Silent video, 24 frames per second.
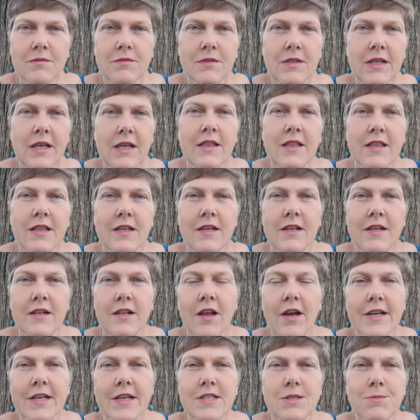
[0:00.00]
hit the
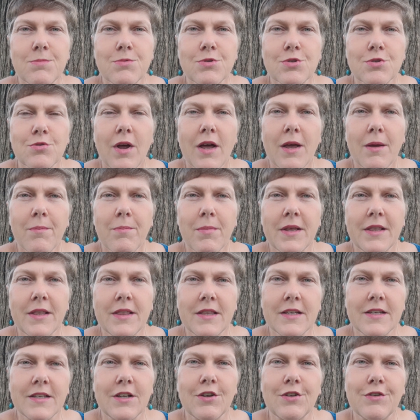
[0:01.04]
like and subscribe and
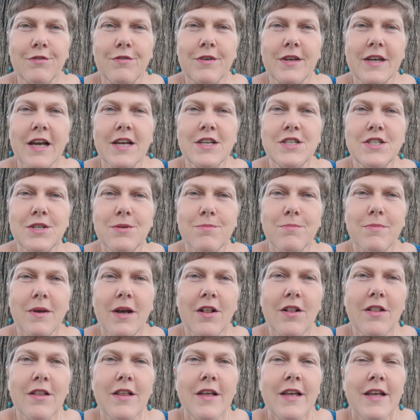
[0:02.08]
the notification bell